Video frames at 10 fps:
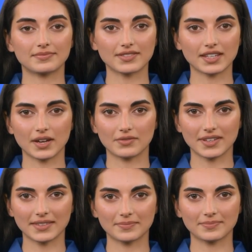
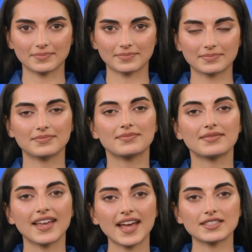Chlorine.
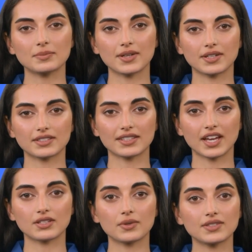As per
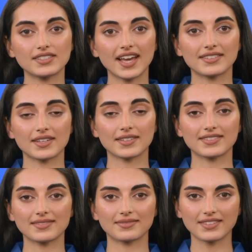international
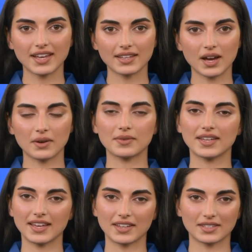standards, the allowable
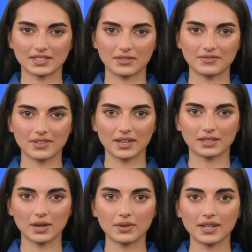levels of free
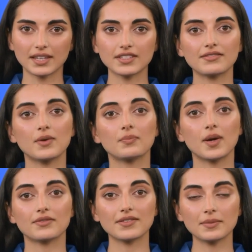chlorine is from
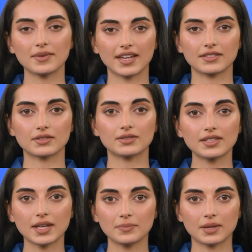1 ppm to
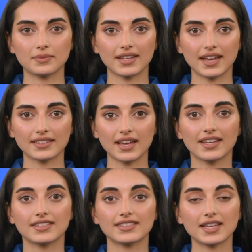3 ppm,
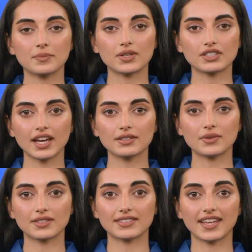and this can be checked
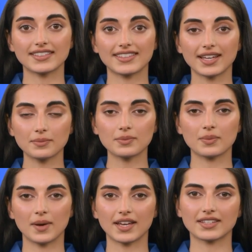with the test kit
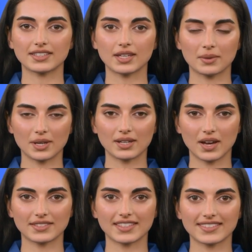provided to you in
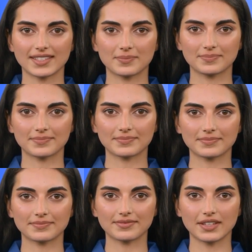our system.
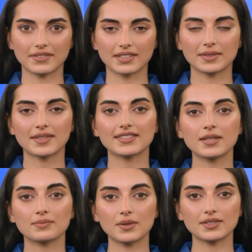The
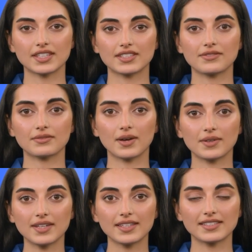recommended dosage of
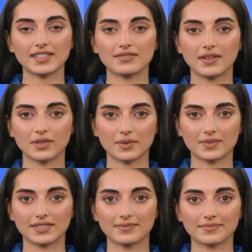chlorine is as follows.